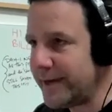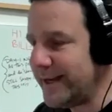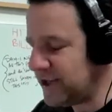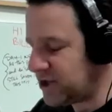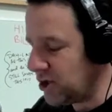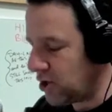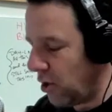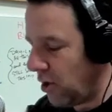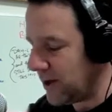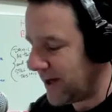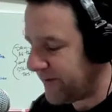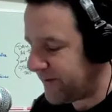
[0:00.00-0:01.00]
is to
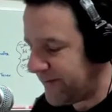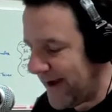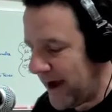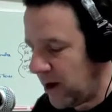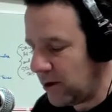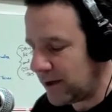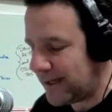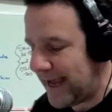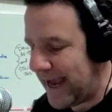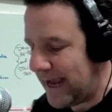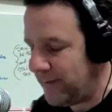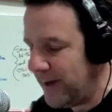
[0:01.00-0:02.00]
call a fair
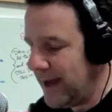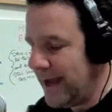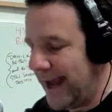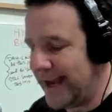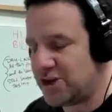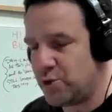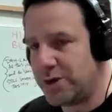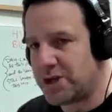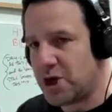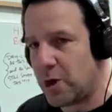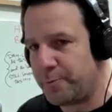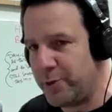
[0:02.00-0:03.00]
game and to
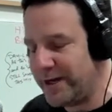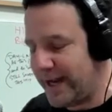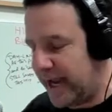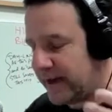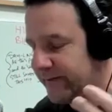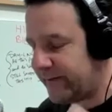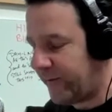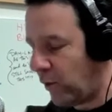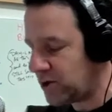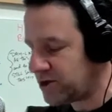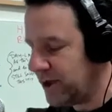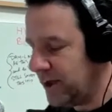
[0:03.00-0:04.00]
interpret and
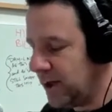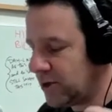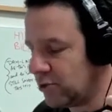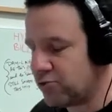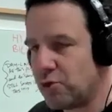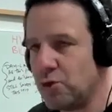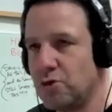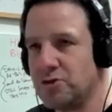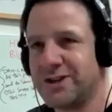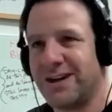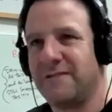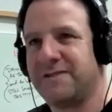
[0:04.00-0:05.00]
enforce the
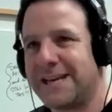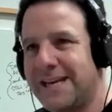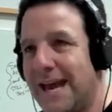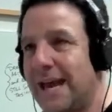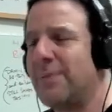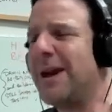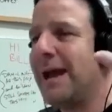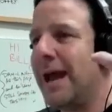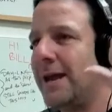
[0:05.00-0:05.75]
rules of the game.